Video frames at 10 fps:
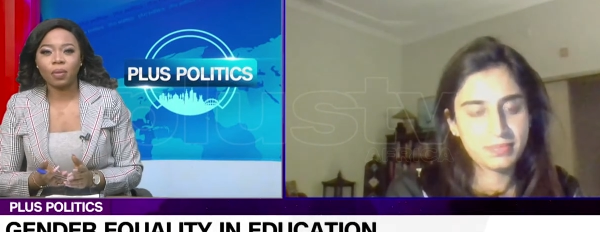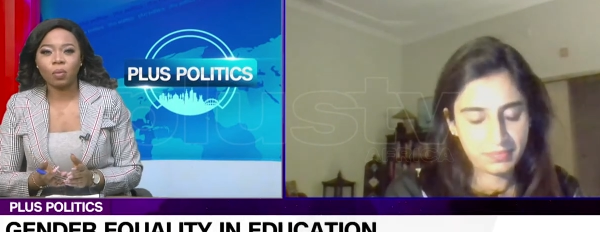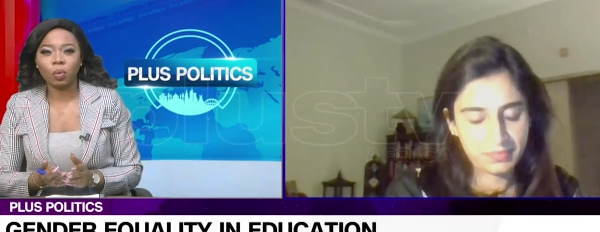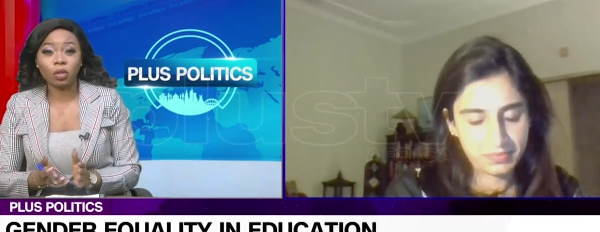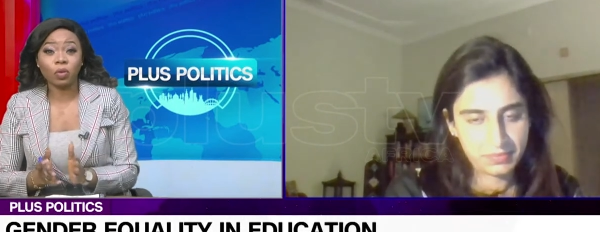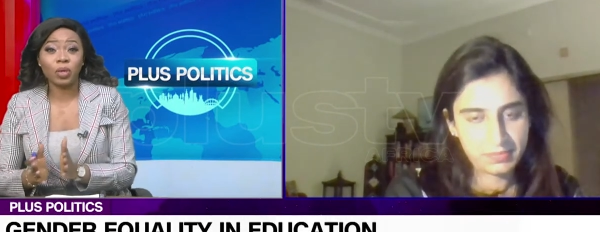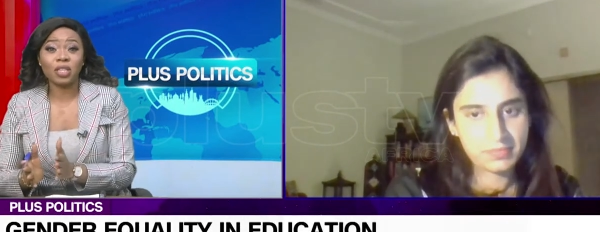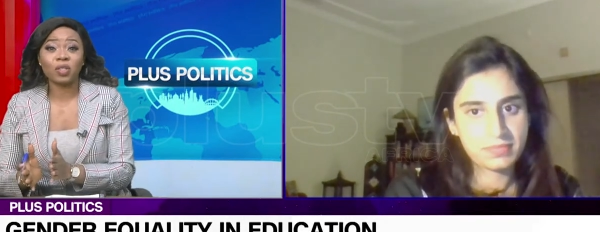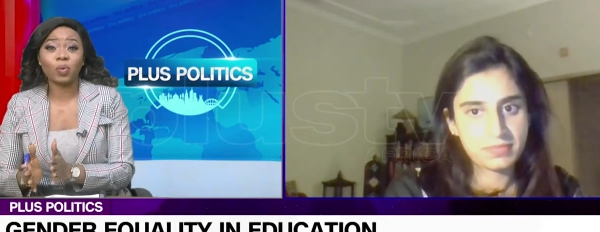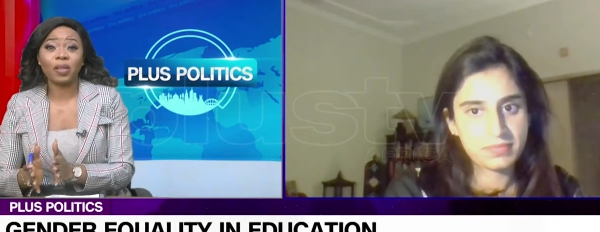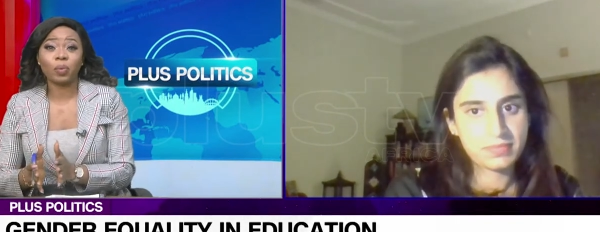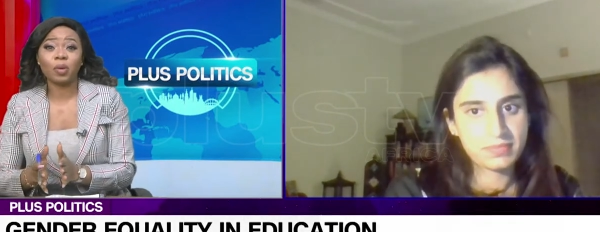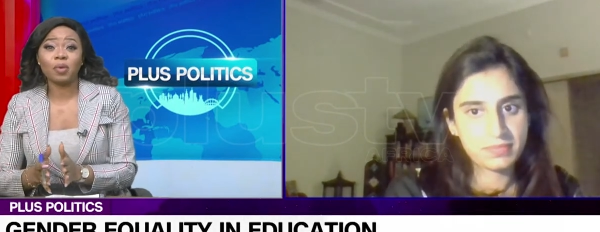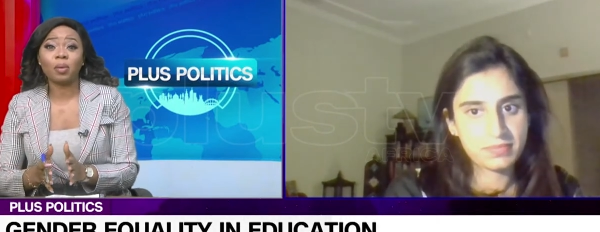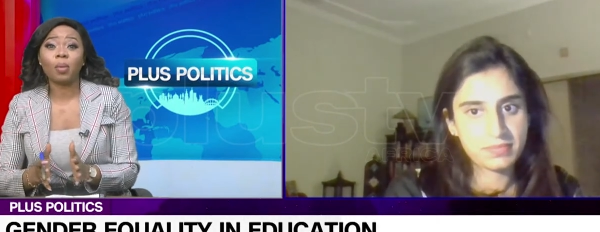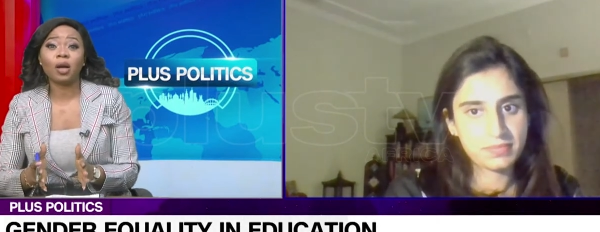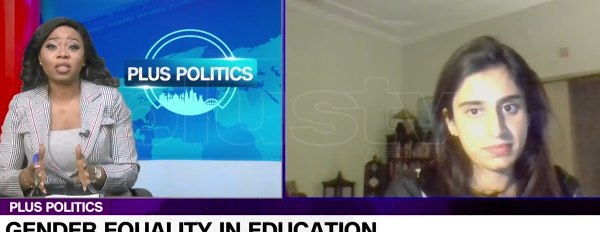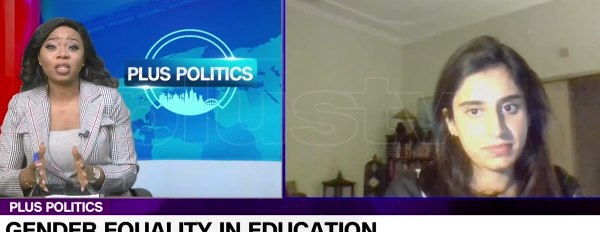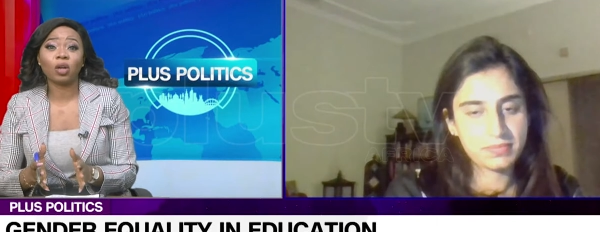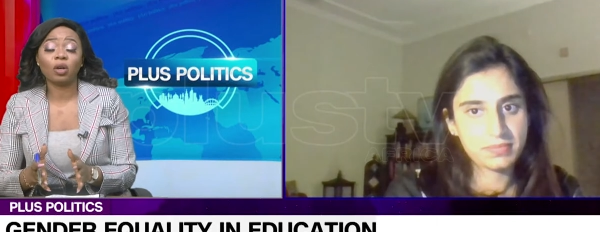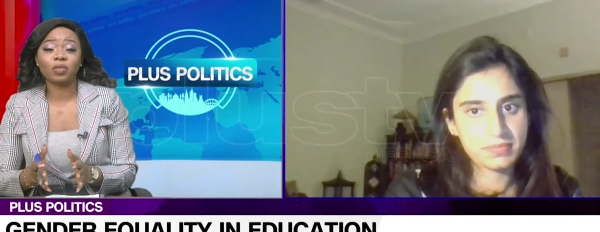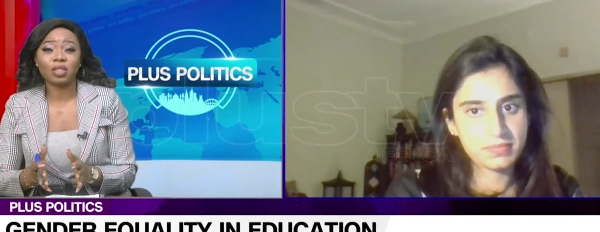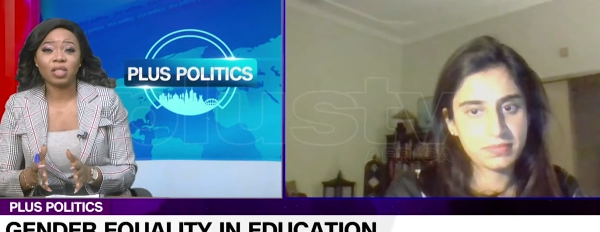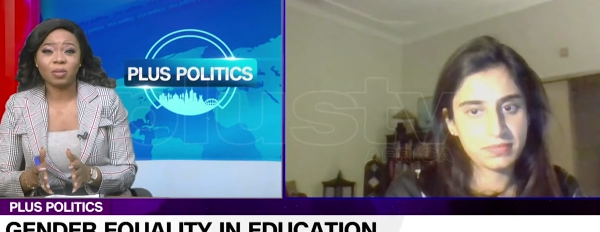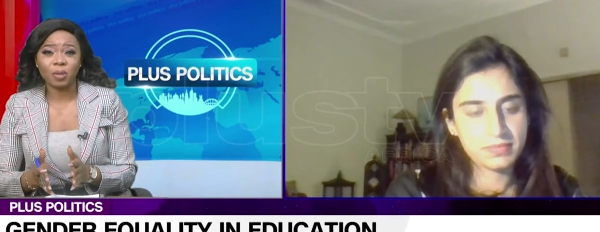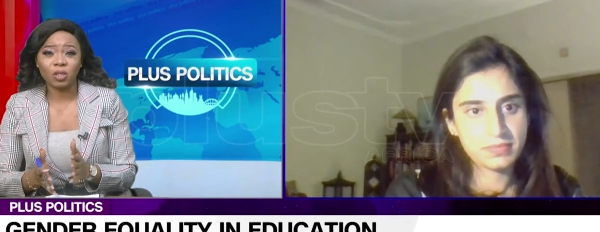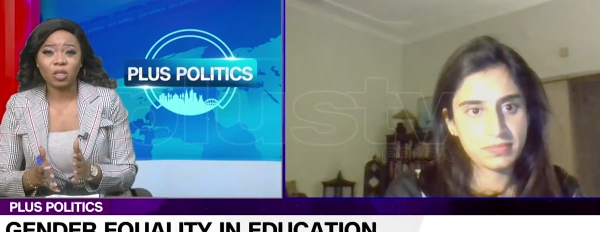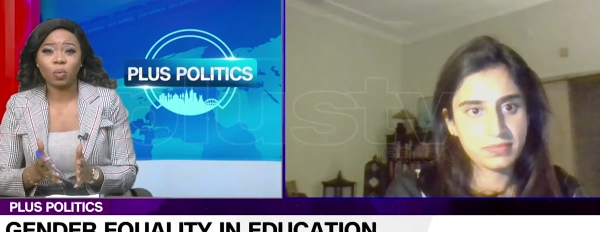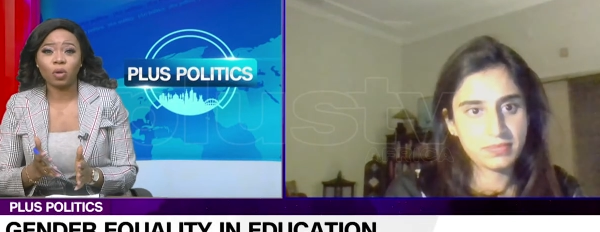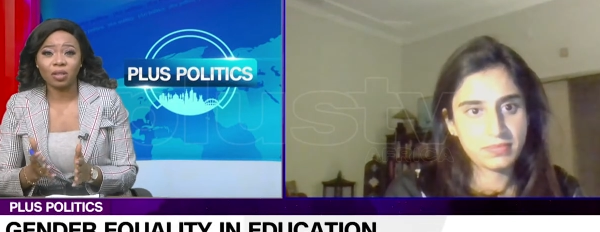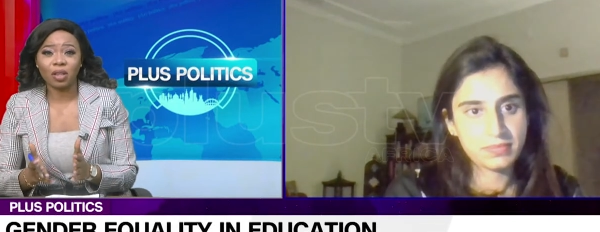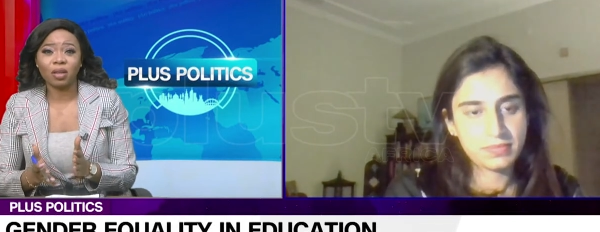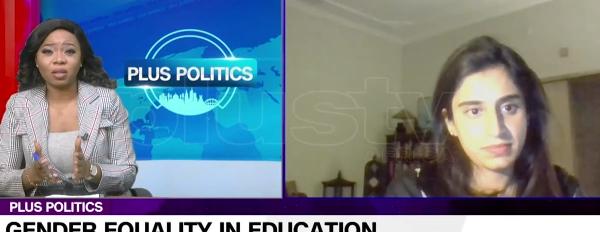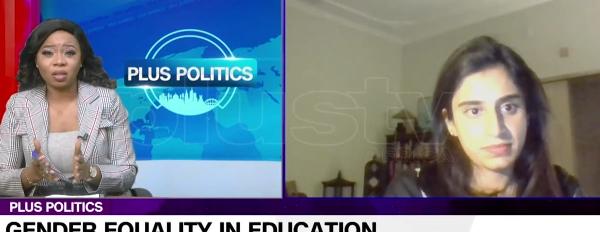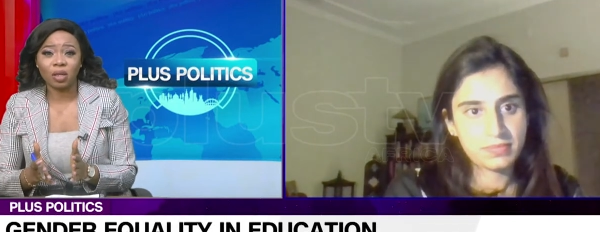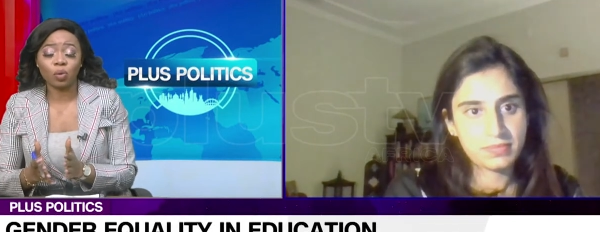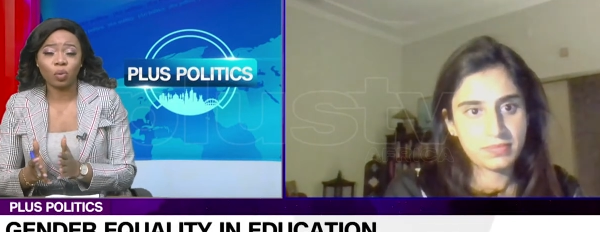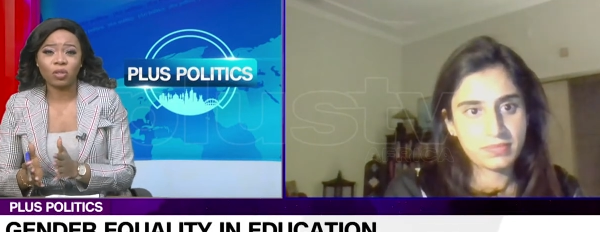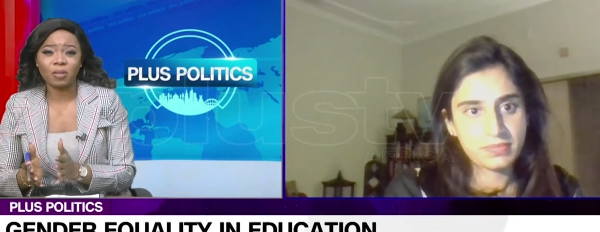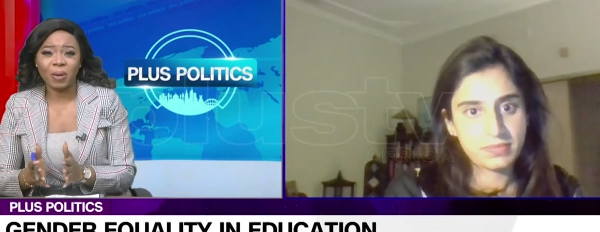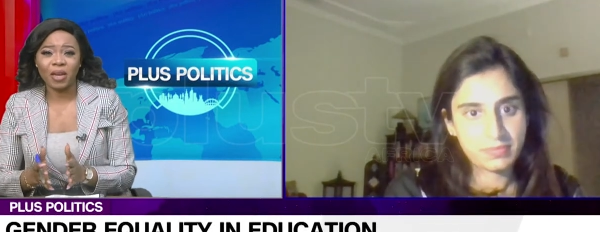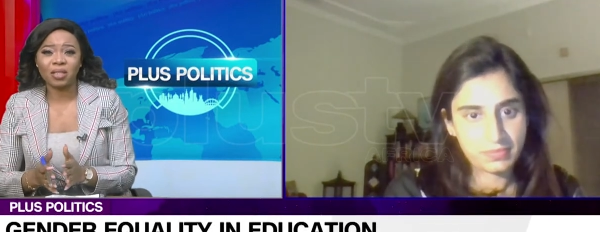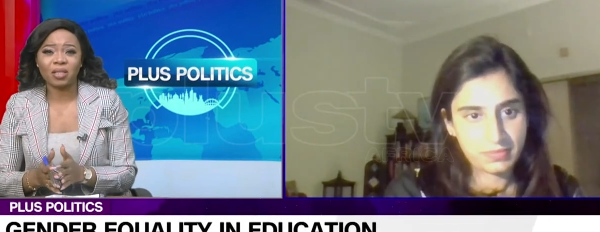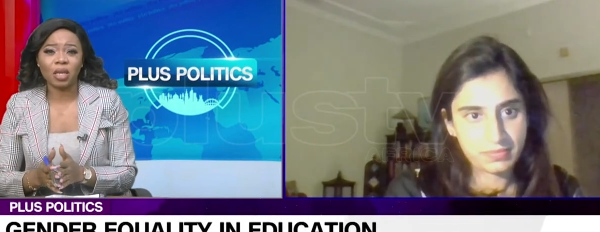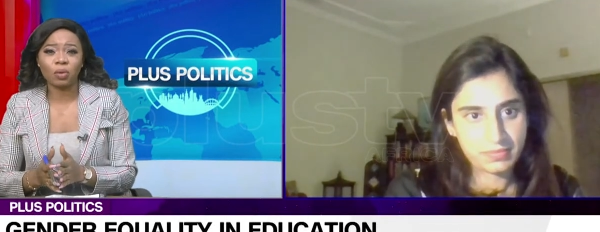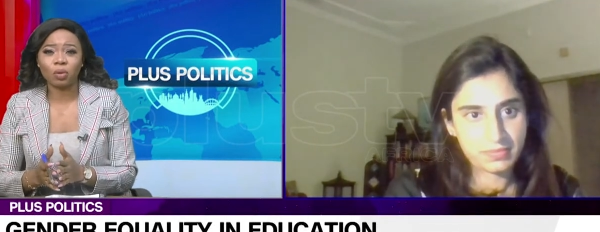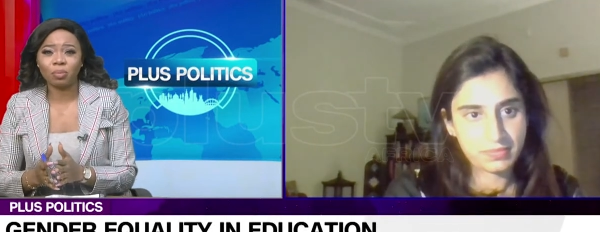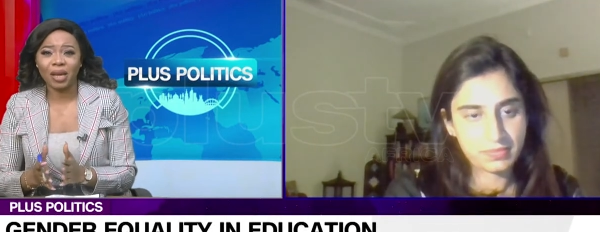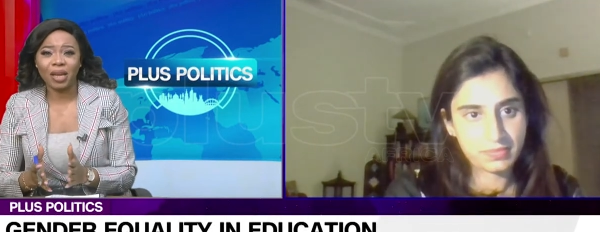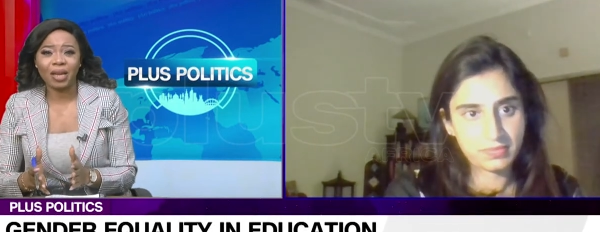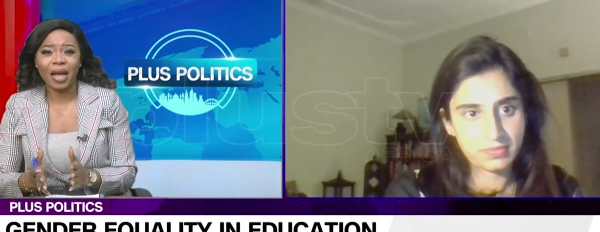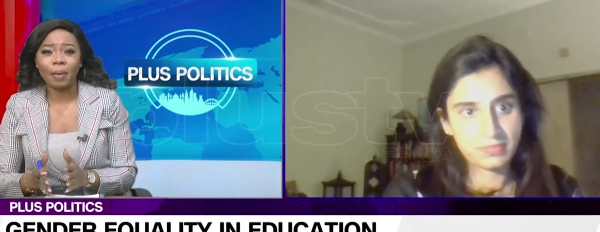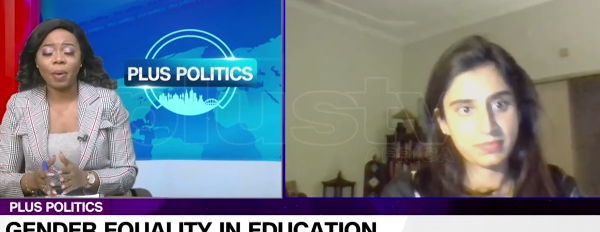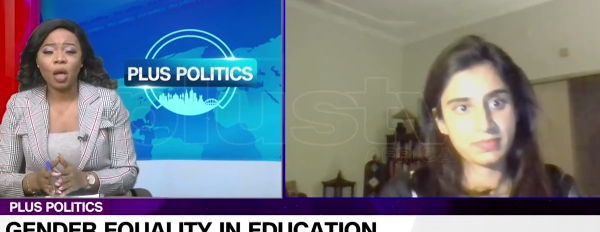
Speaker 1: one of the reasons why the women are marching obviously is because they want their equal space, equal pay gap.